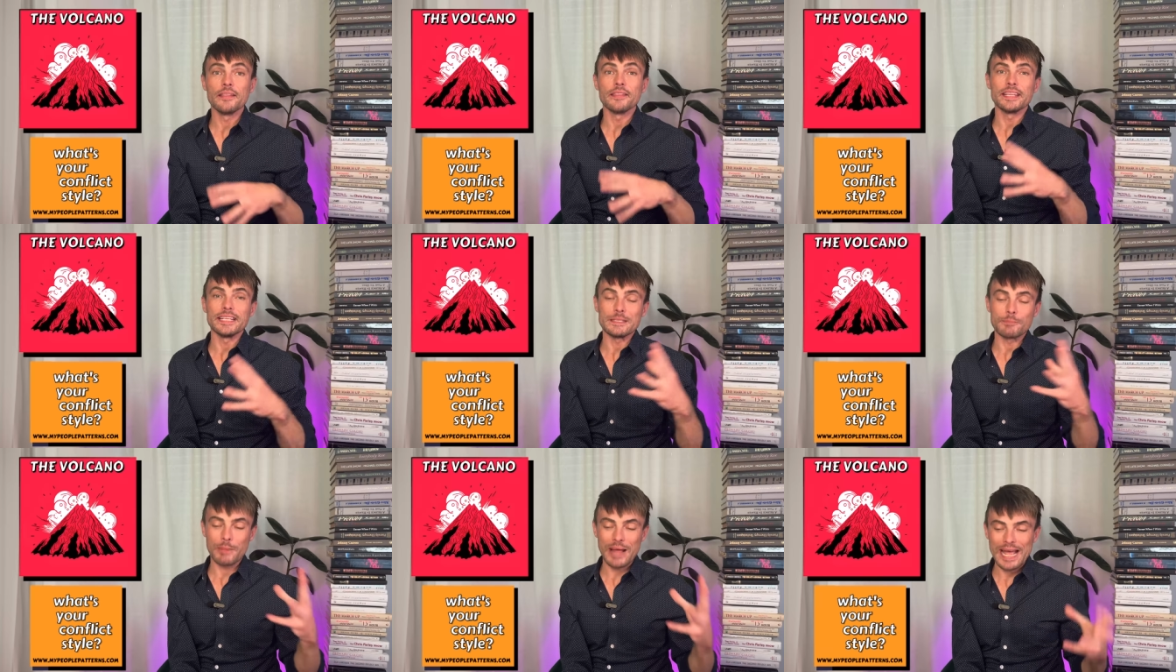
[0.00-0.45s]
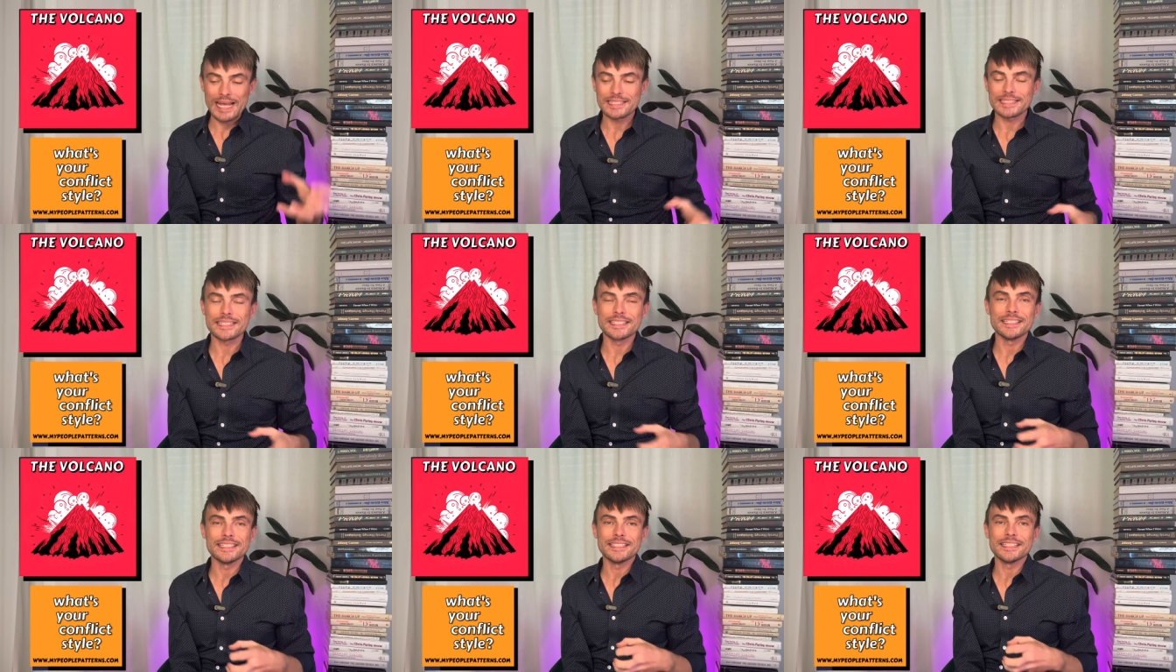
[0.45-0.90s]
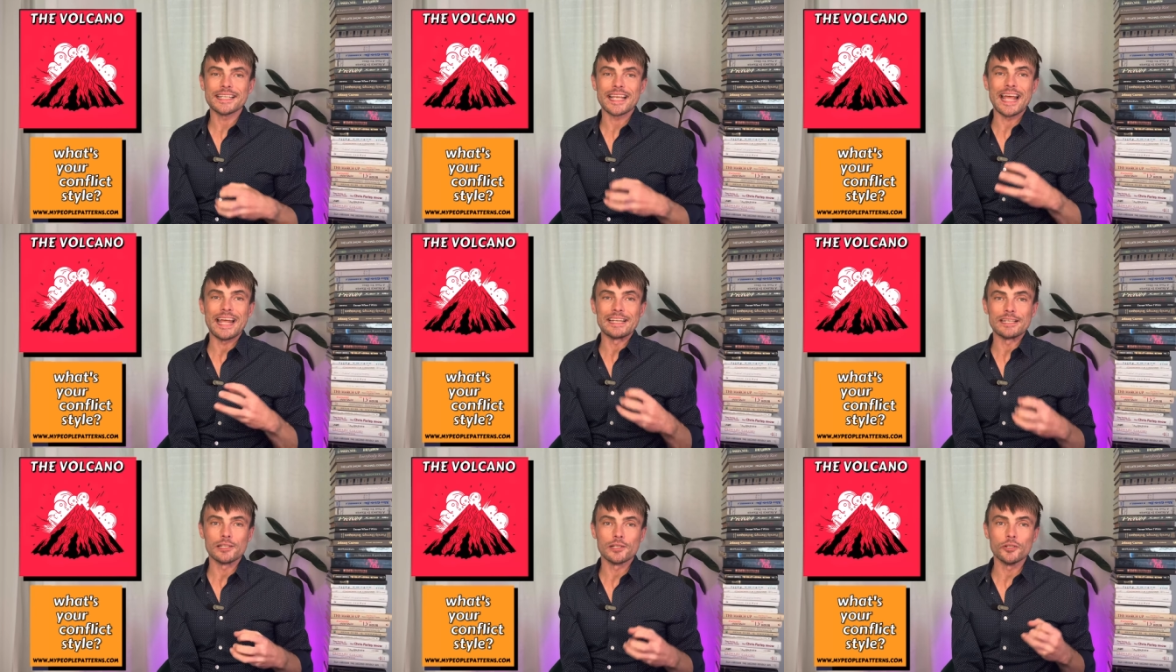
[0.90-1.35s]
these patterns
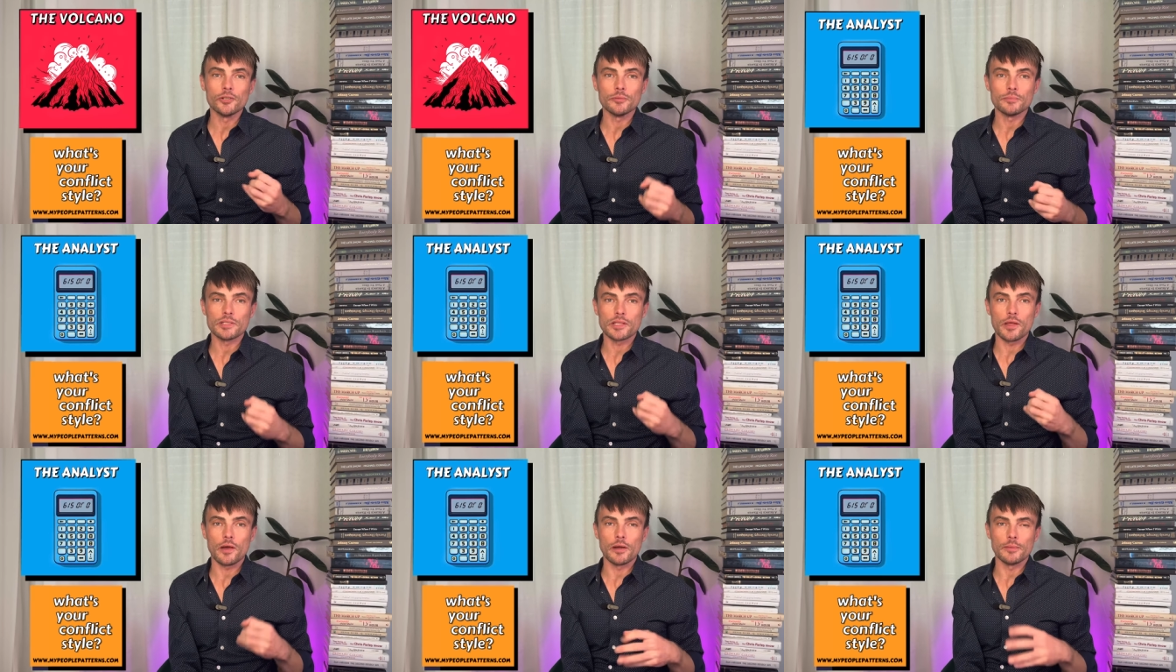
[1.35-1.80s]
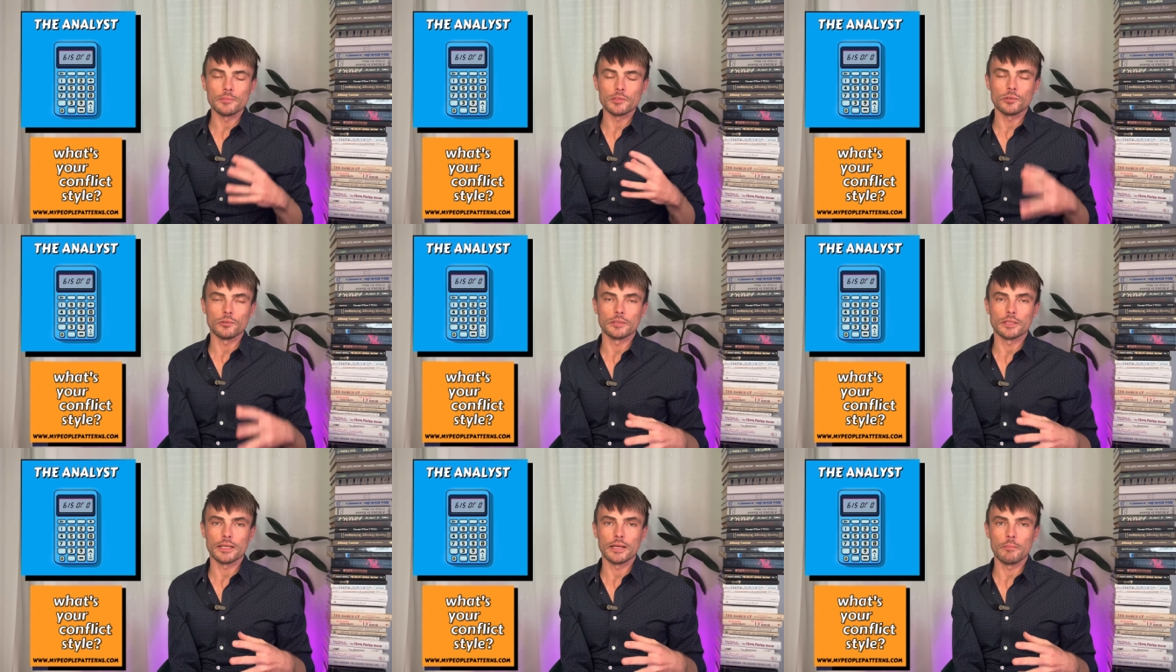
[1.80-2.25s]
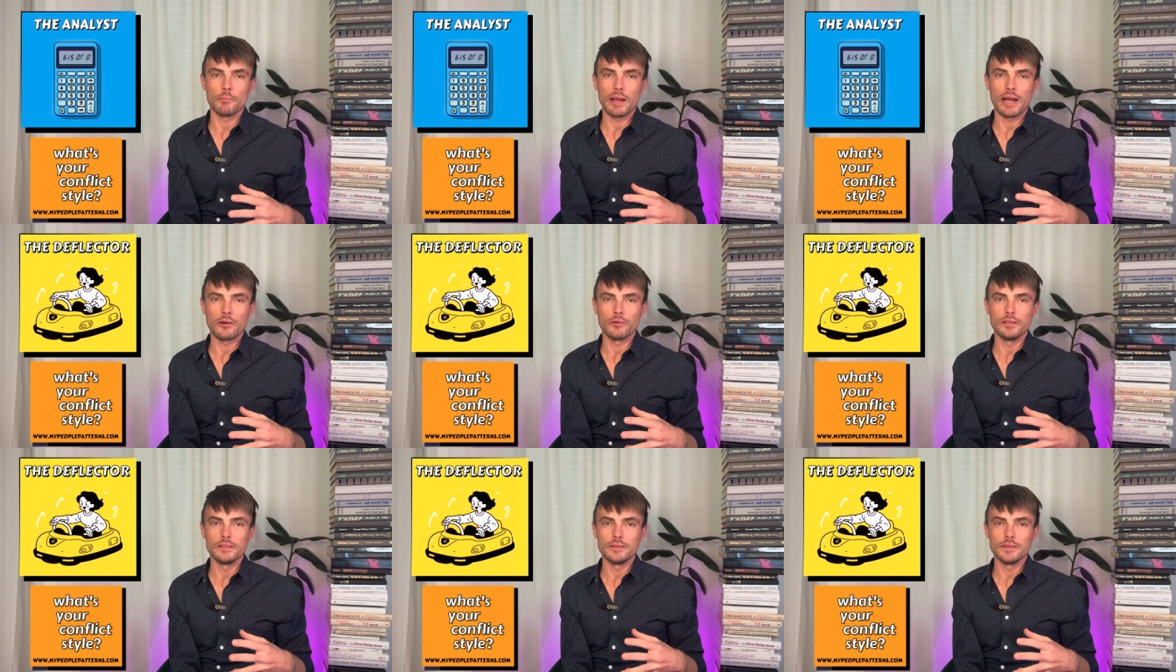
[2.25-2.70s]
and loops that I'm talking
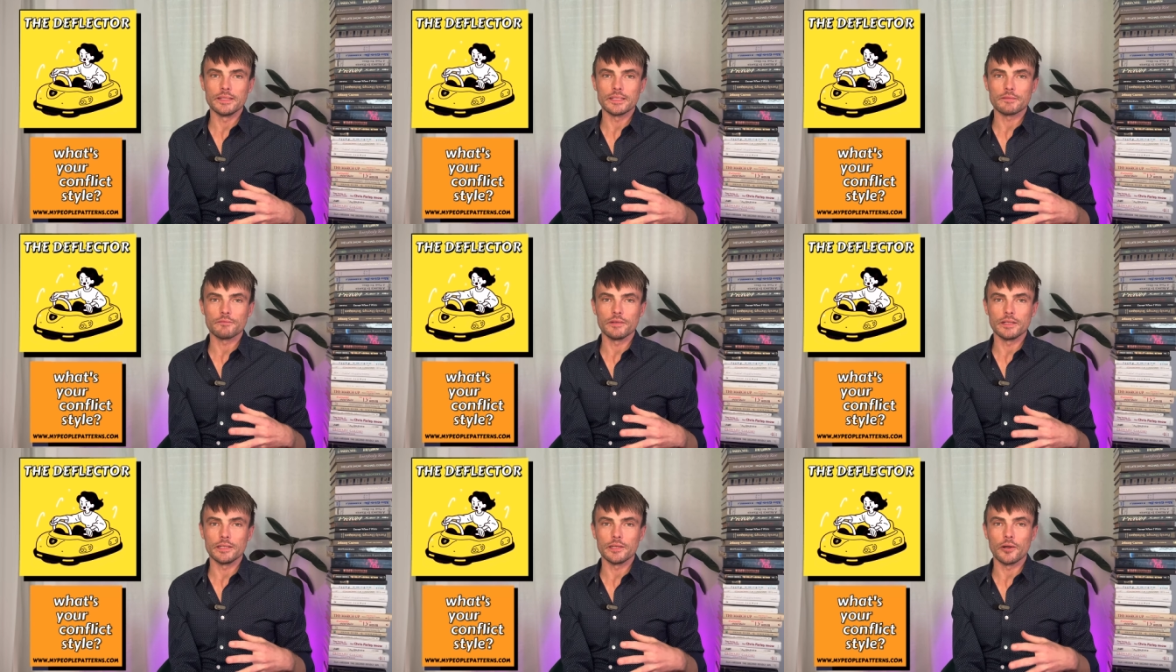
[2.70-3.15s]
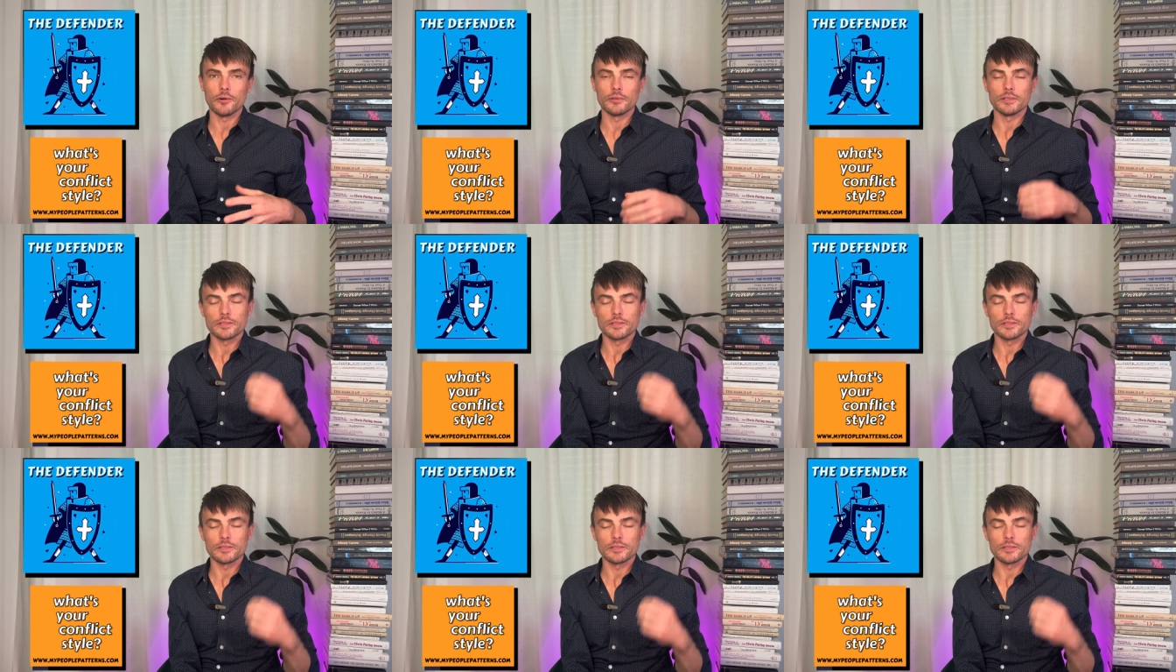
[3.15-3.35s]
about in this video.